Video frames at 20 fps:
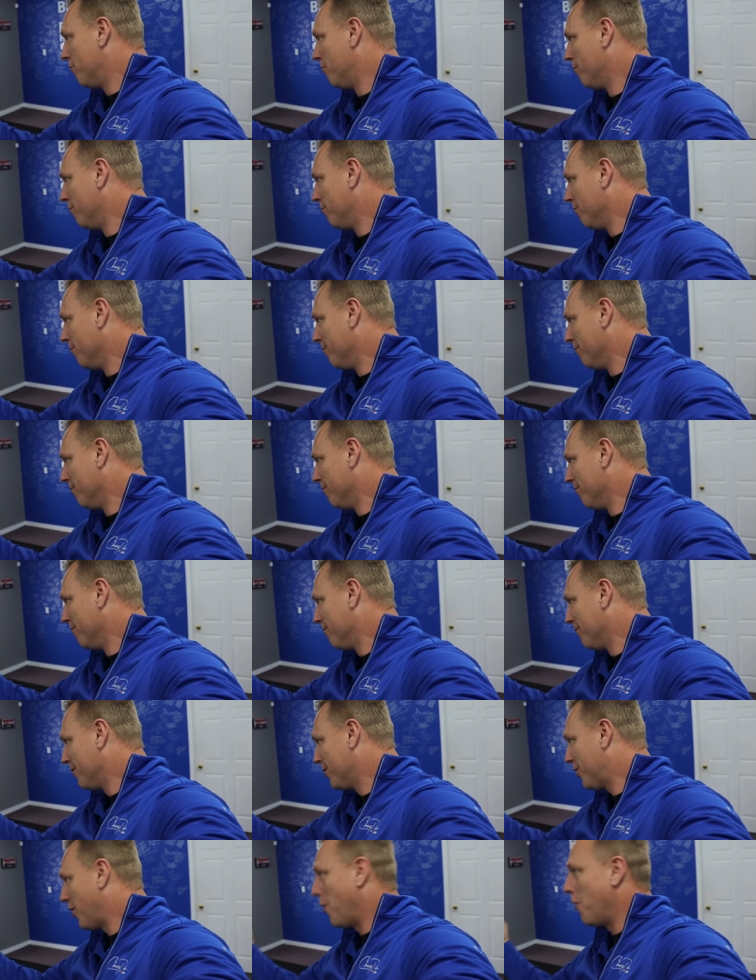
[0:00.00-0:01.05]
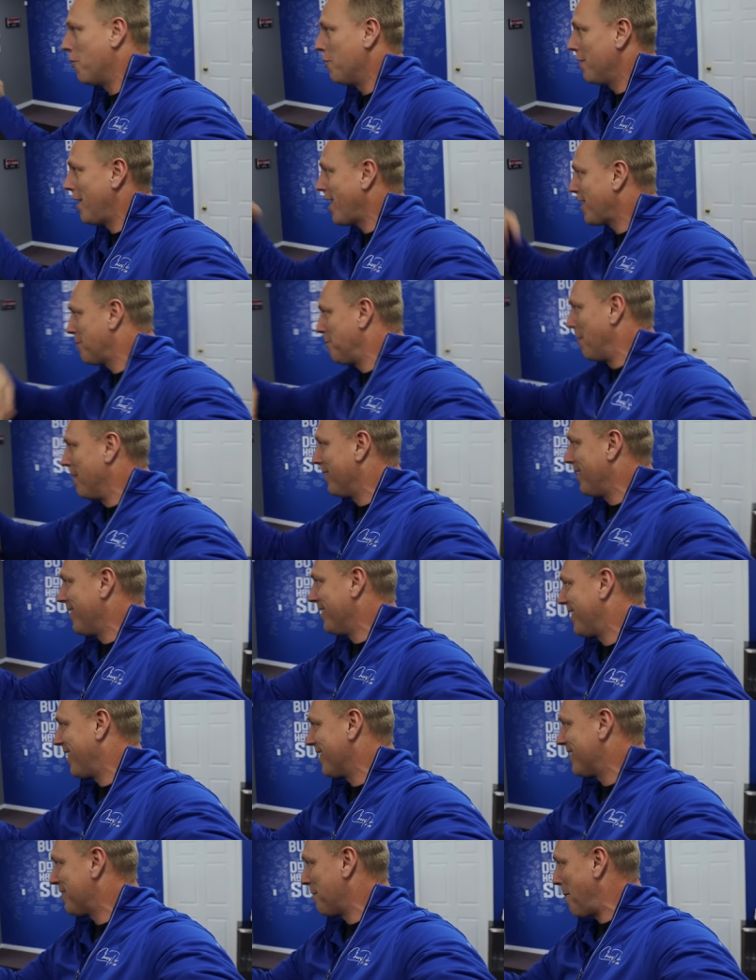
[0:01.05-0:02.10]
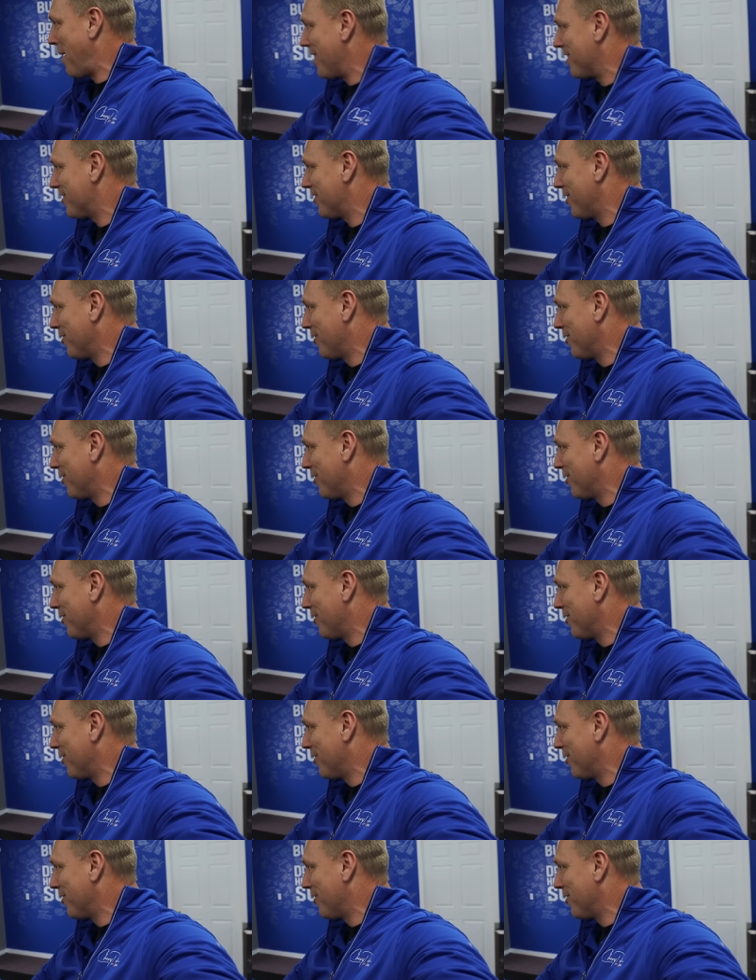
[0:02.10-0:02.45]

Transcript: That's okay. So next month he gets to buy his